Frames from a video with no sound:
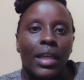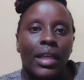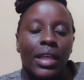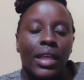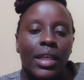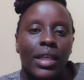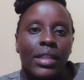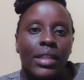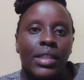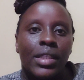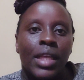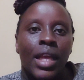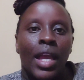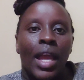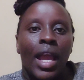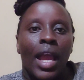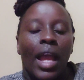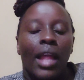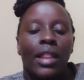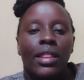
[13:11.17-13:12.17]
kids,
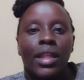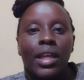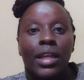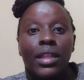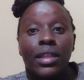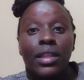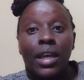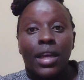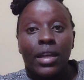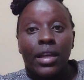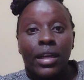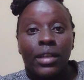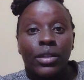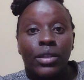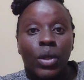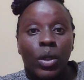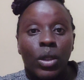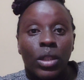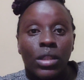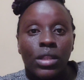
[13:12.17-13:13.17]
and then there are
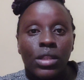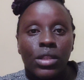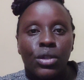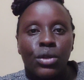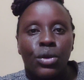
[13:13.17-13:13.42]
adults.